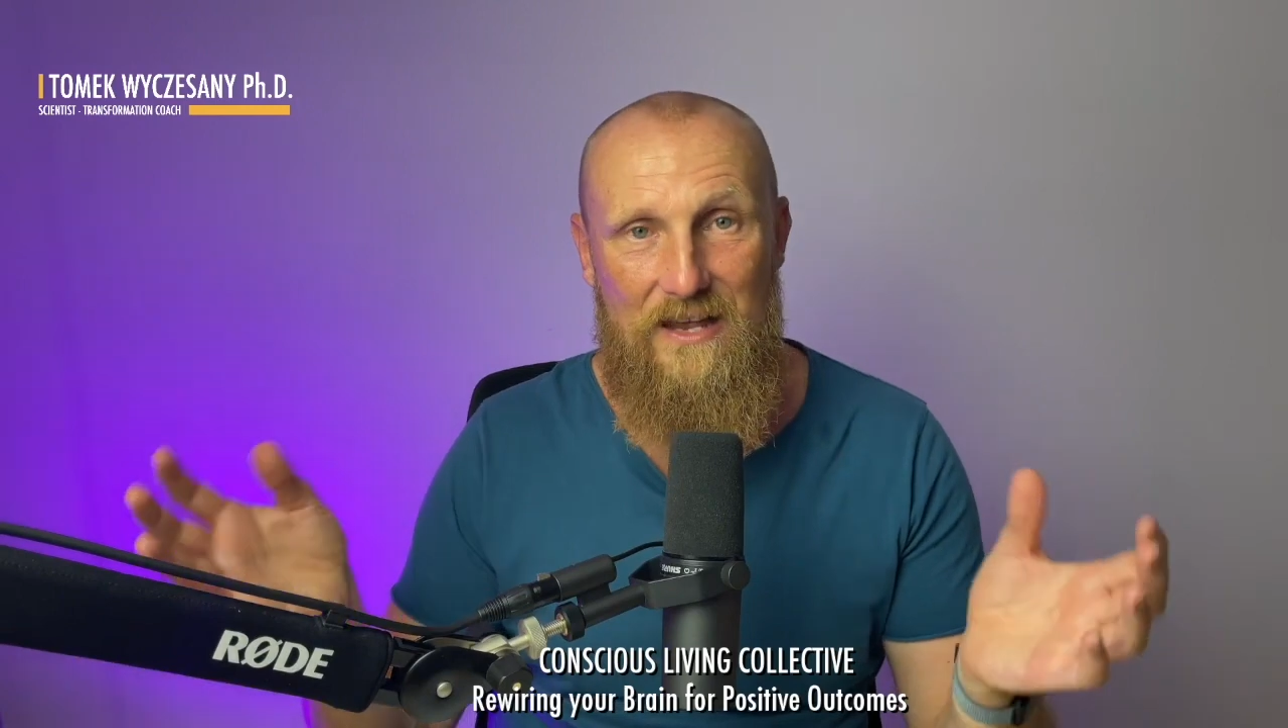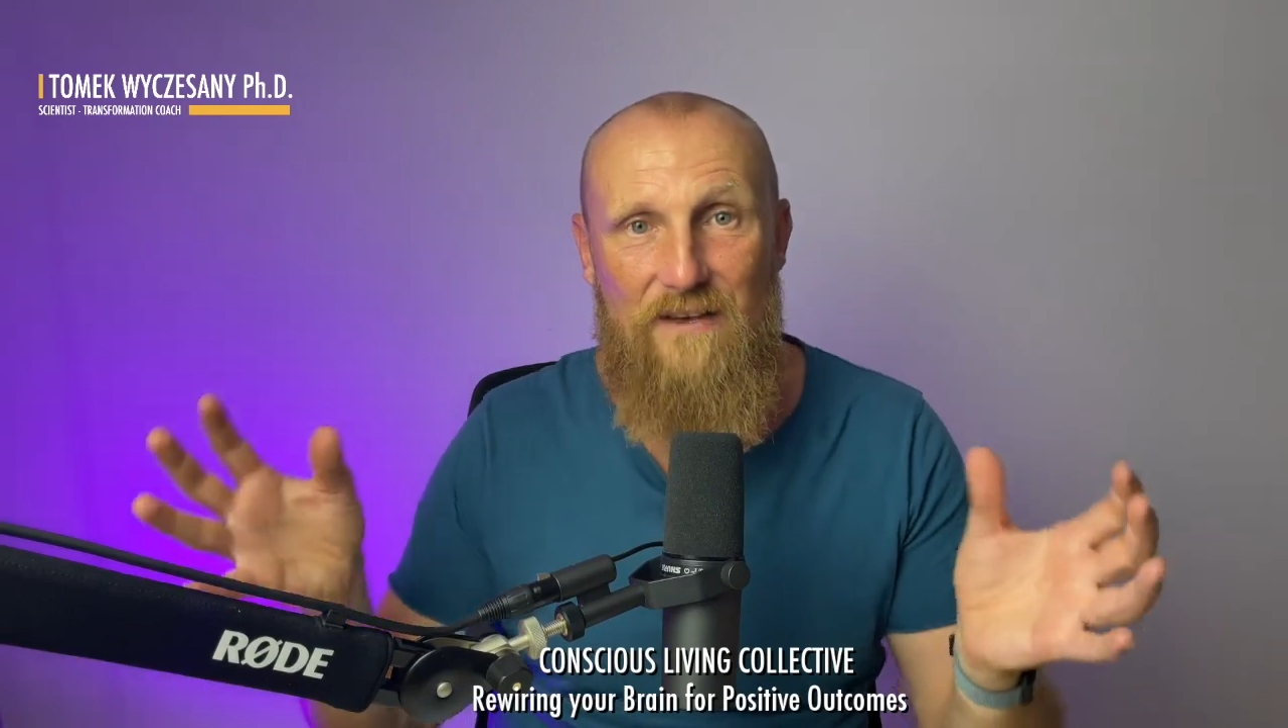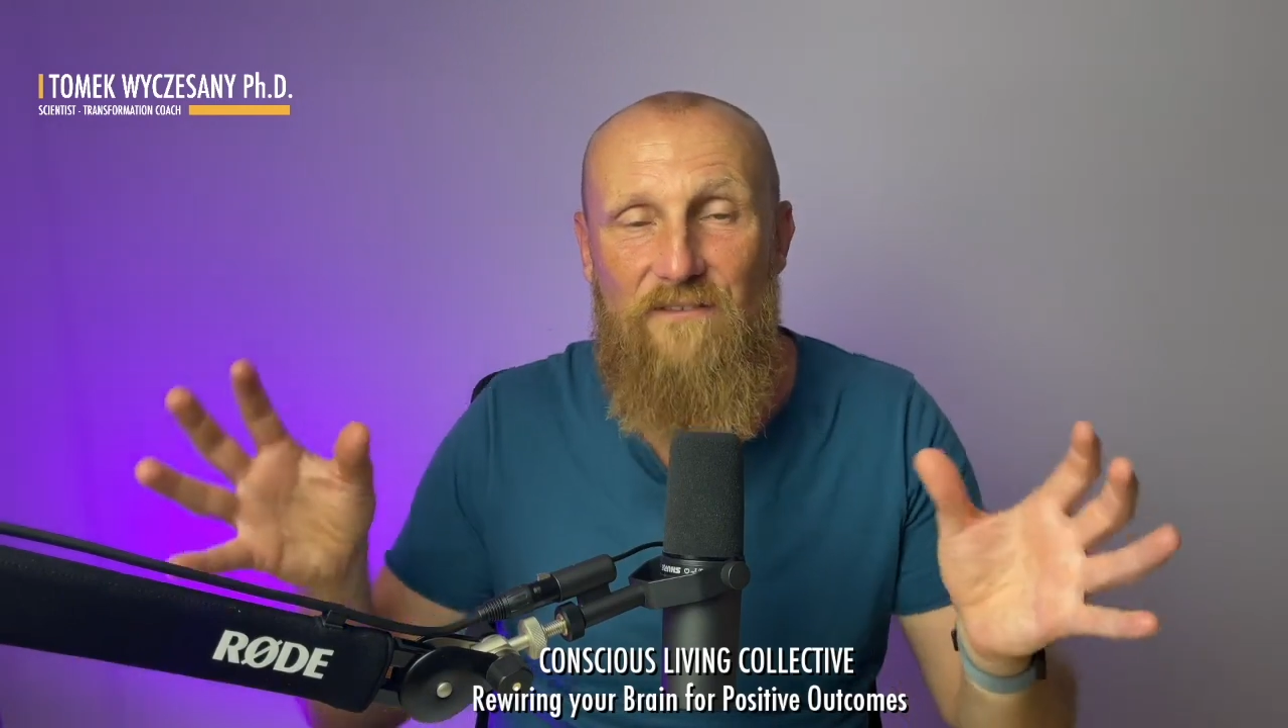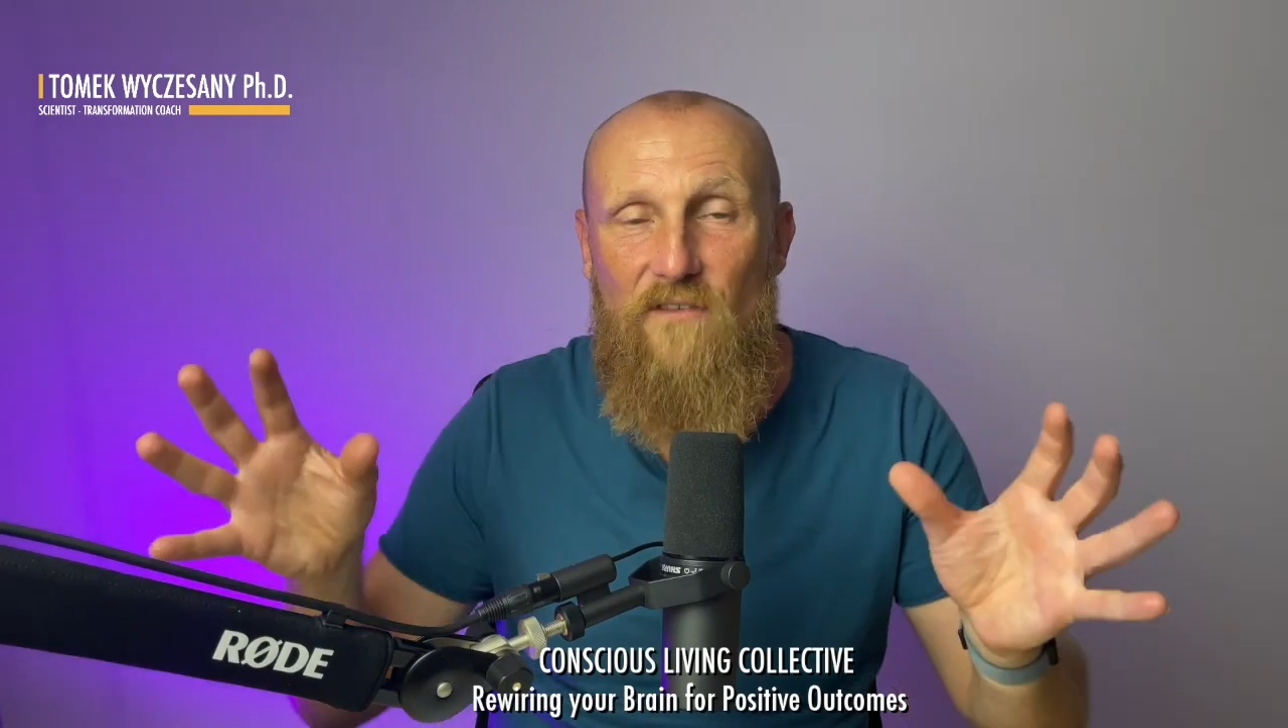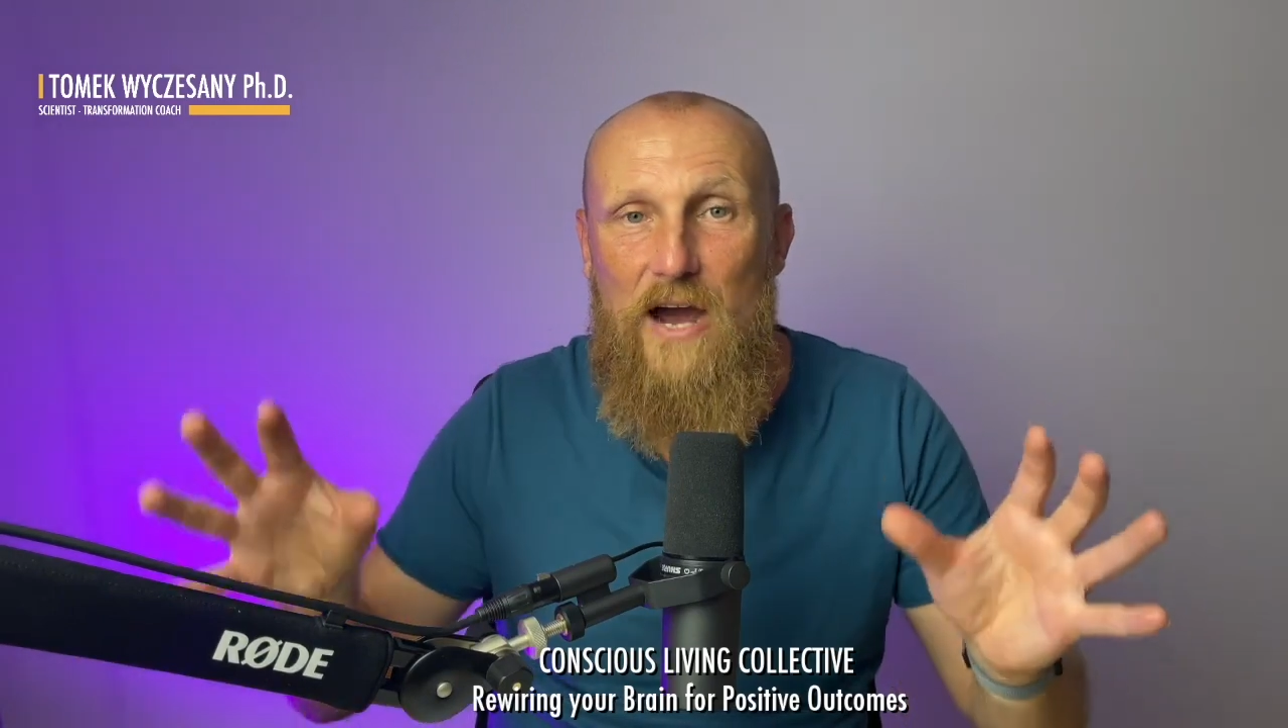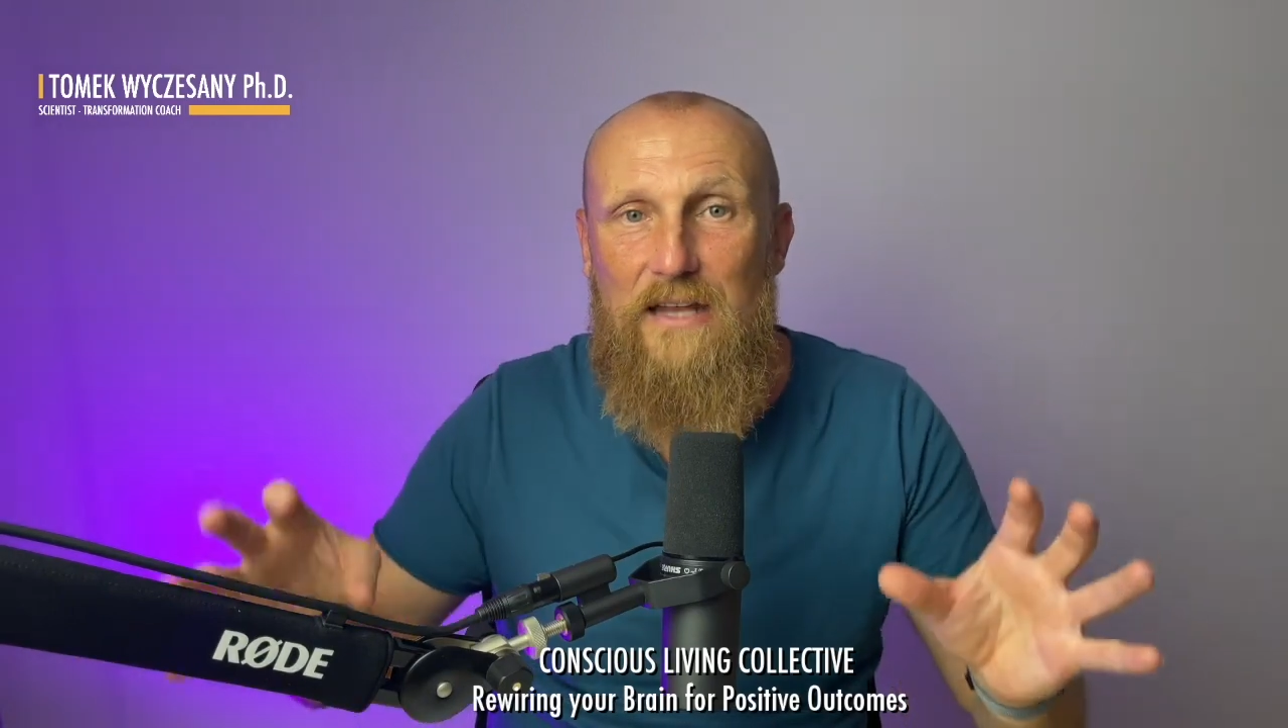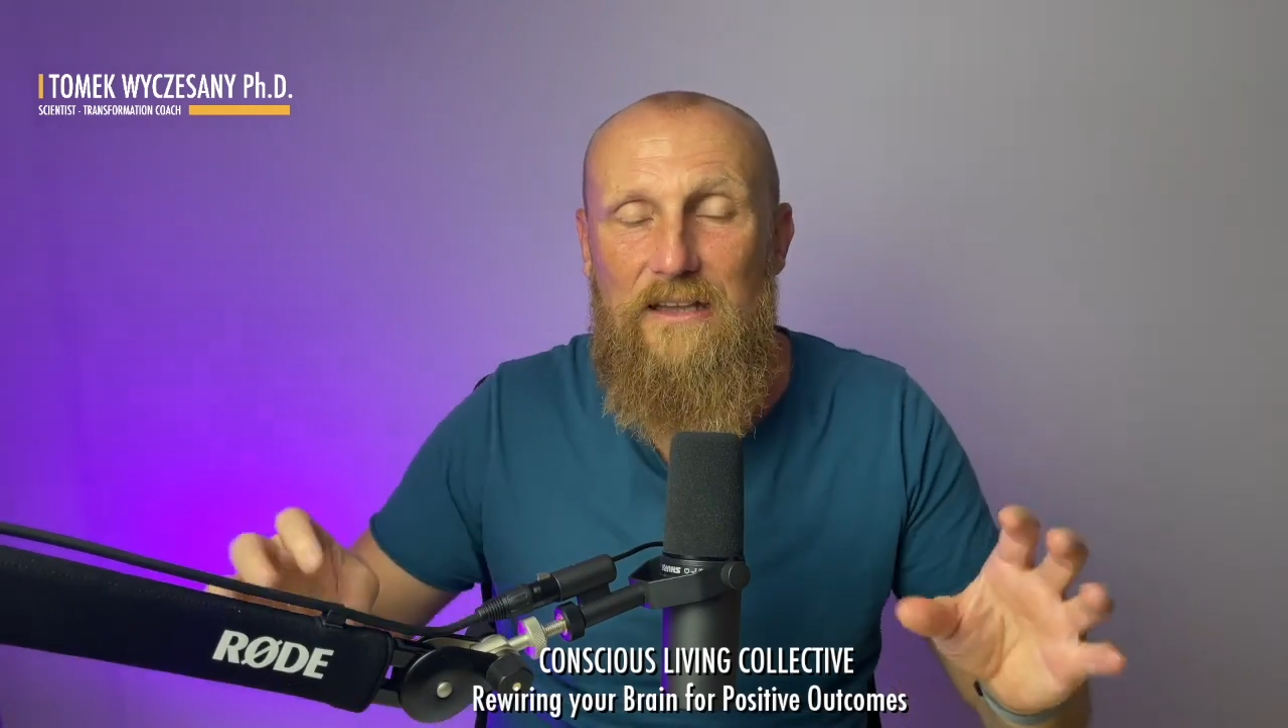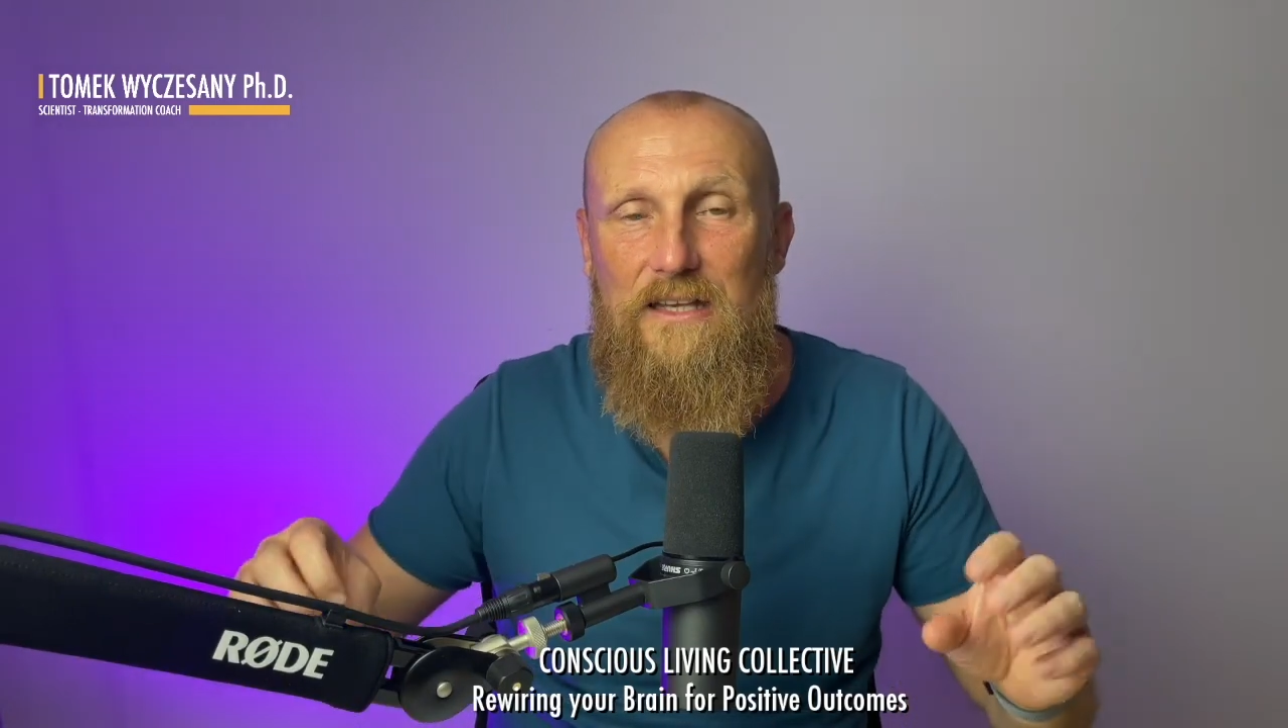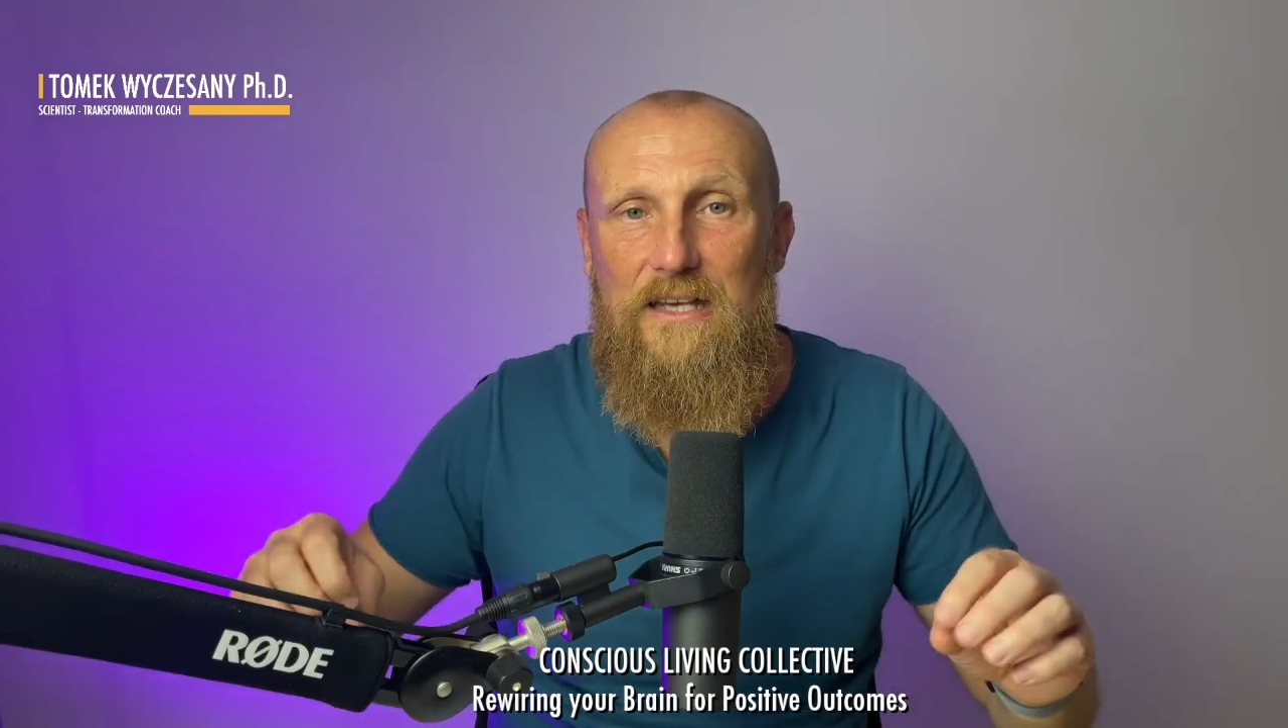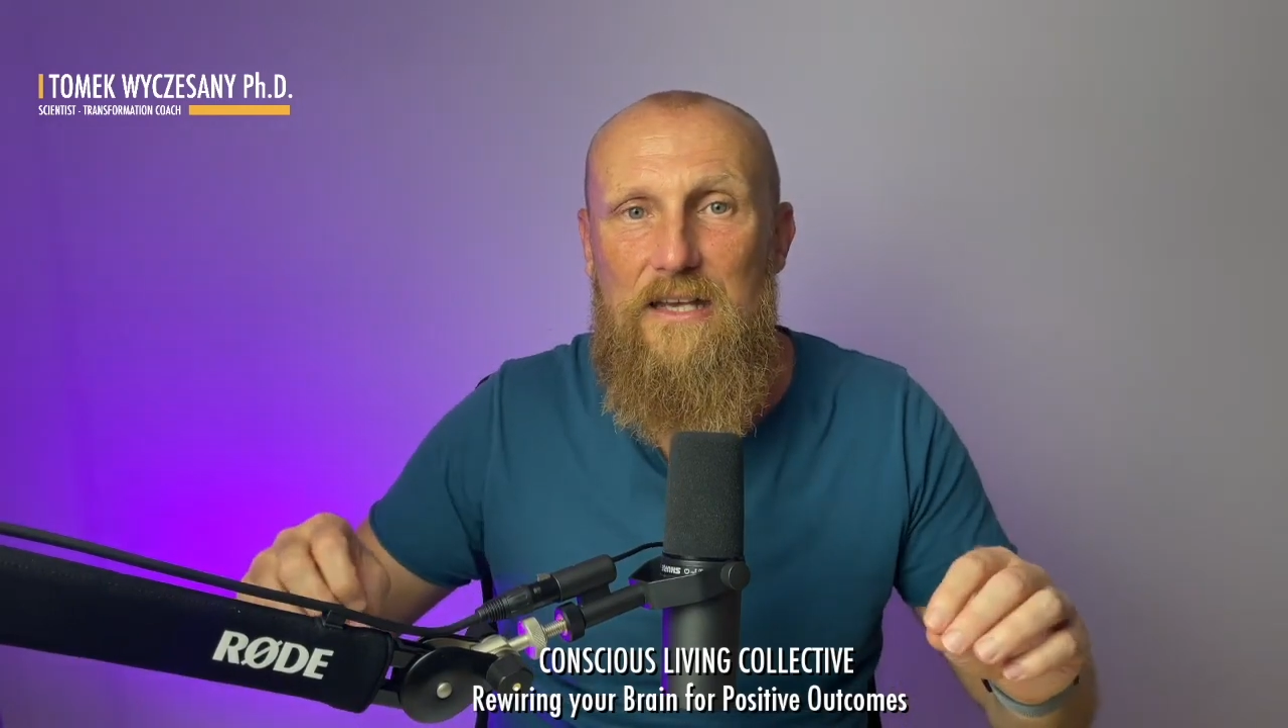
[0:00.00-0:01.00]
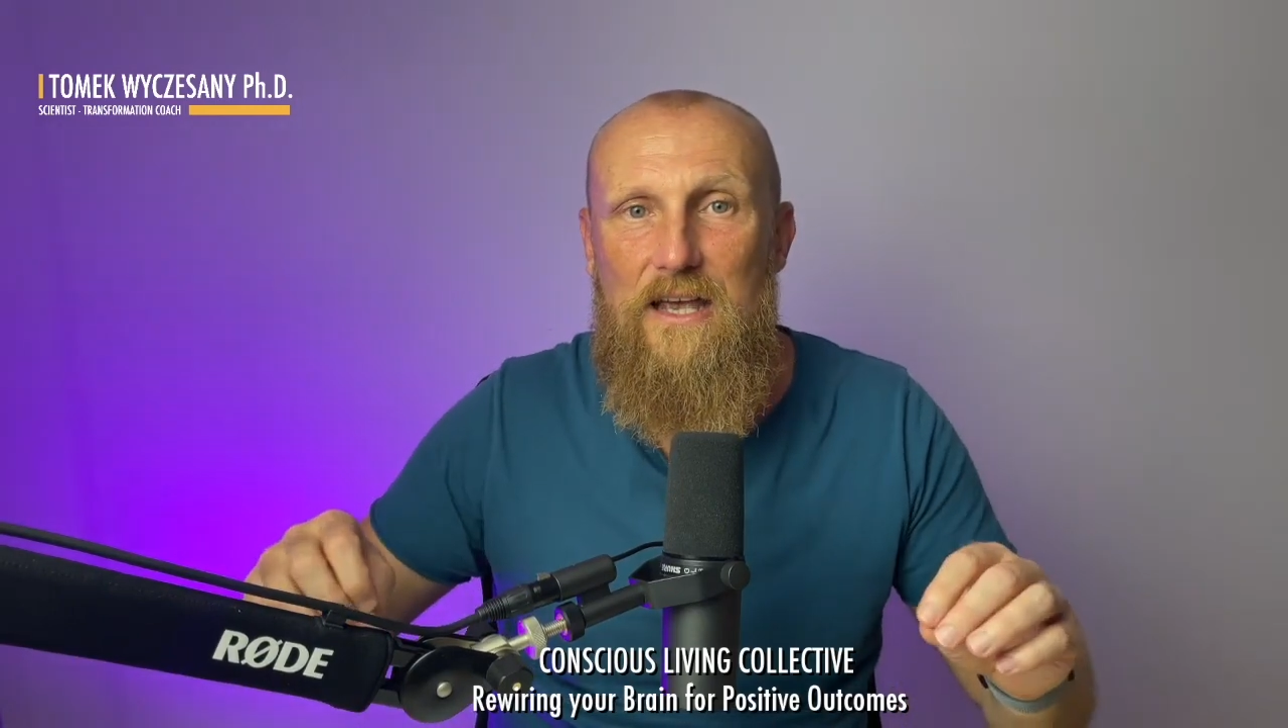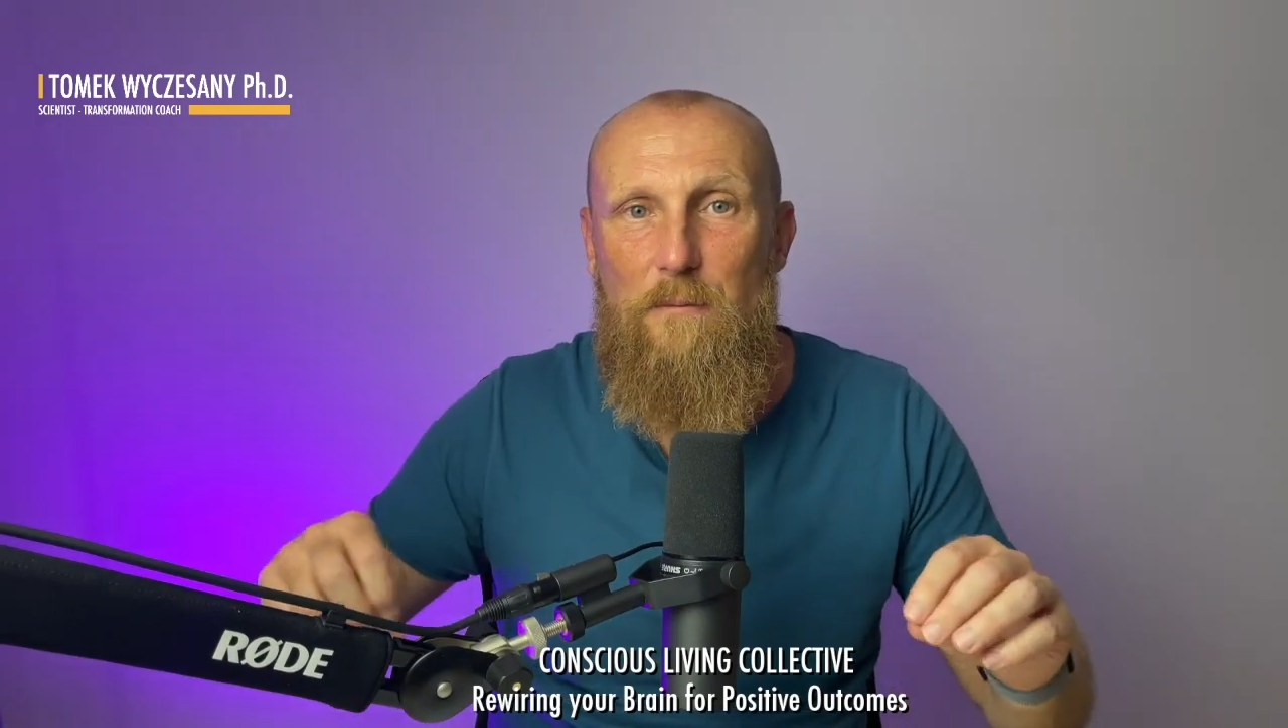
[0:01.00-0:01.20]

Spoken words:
finally